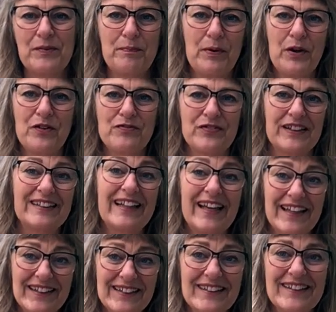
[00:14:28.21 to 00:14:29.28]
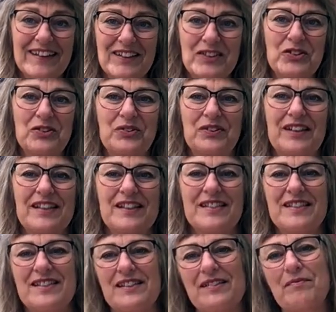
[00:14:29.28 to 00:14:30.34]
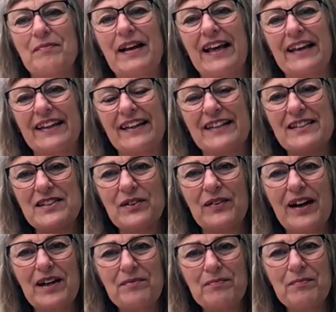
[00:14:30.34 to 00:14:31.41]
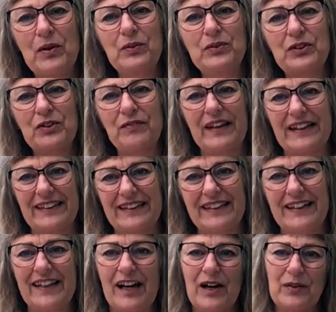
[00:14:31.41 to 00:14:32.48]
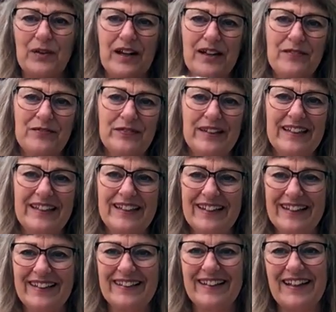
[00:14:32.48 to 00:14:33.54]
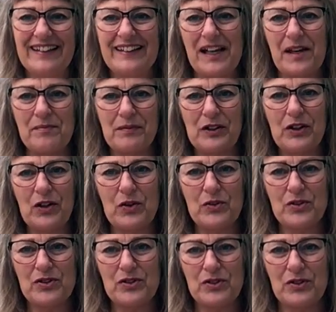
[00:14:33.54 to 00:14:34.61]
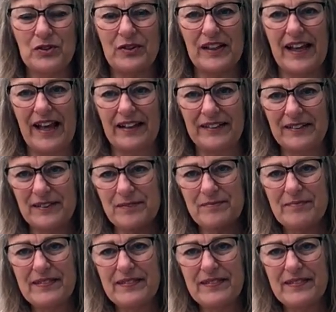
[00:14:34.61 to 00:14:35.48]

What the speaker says: perfect ending to this blanket. So I'm motivated now. I feel that I'm close to the end.